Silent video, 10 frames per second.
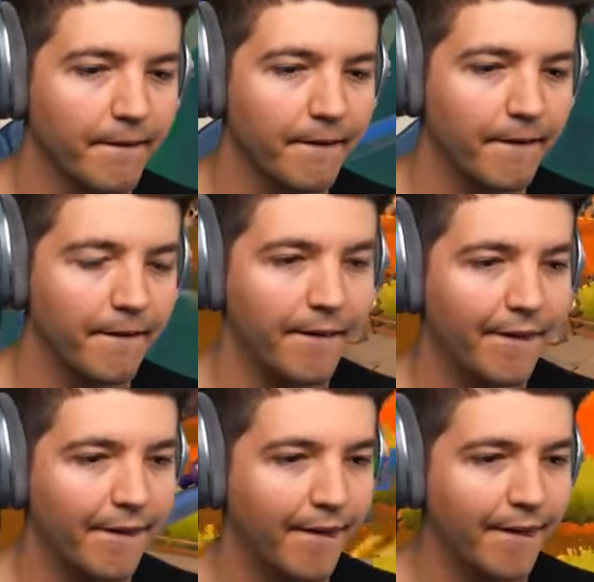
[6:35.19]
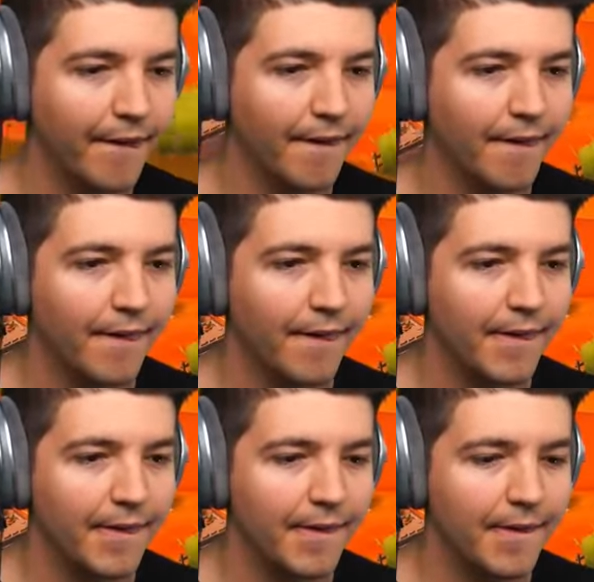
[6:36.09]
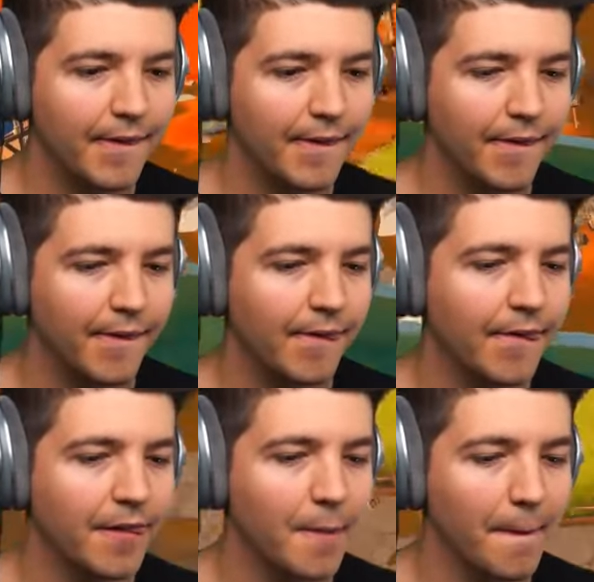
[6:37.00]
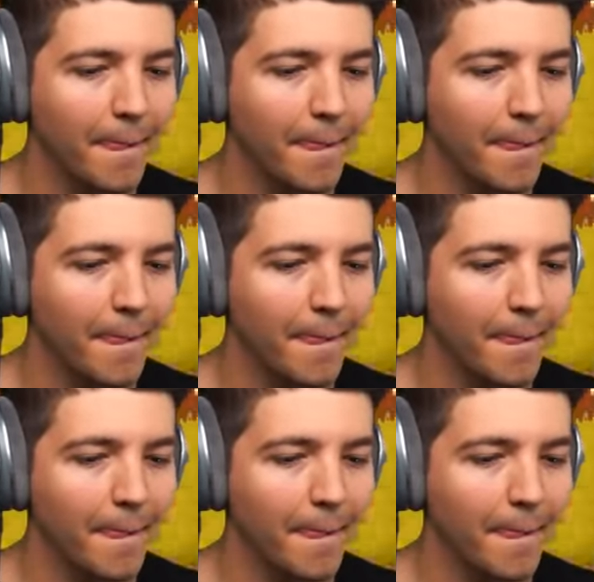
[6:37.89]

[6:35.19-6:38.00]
No words are spoken by the person on screen.